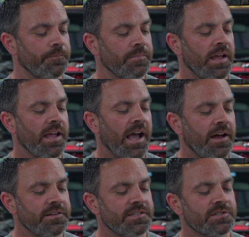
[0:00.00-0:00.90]
Mm-hmm.
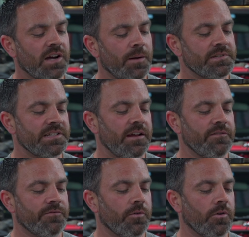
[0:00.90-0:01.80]
How does this
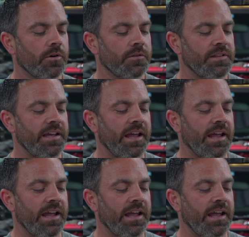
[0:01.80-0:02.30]
compensate for the